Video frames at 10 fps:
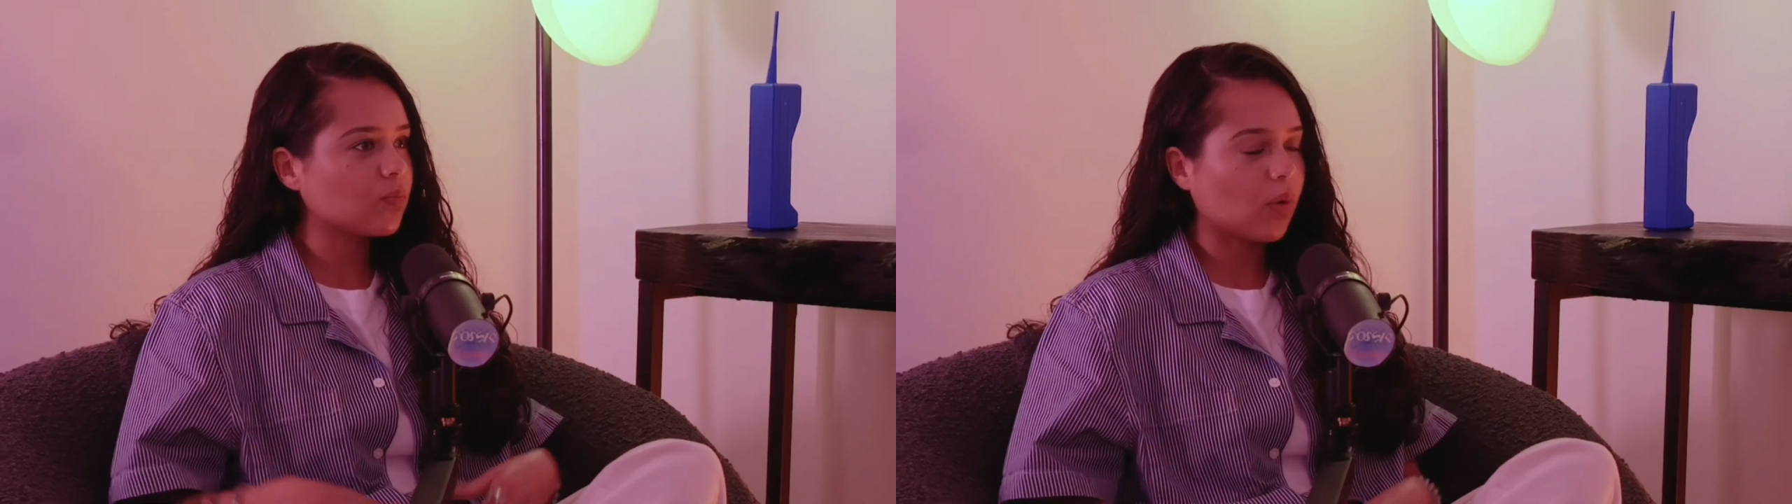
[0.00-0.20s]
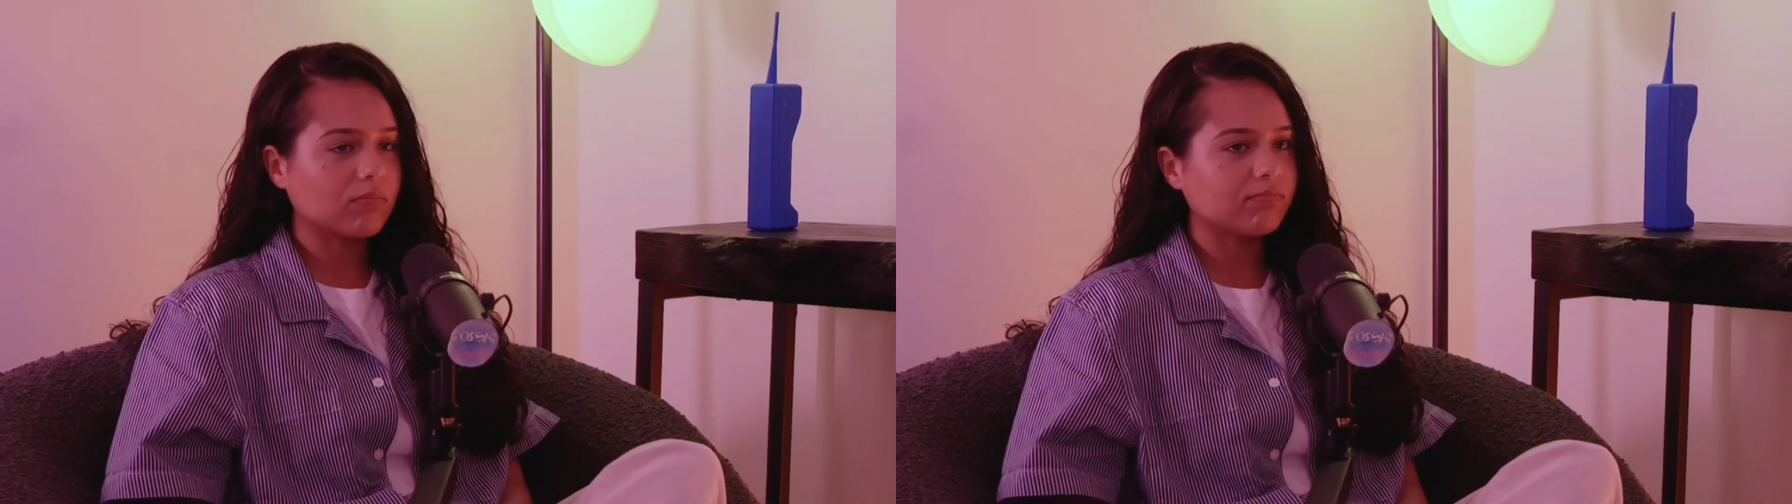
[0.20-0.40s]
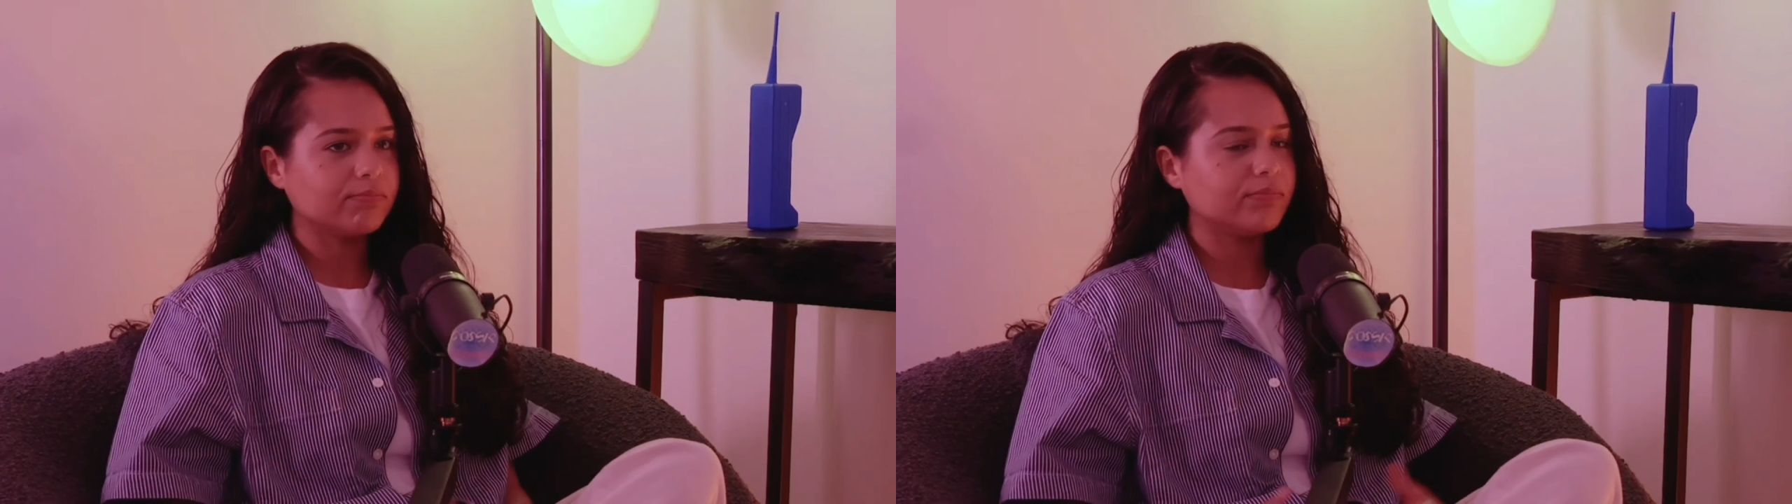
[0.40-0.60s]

what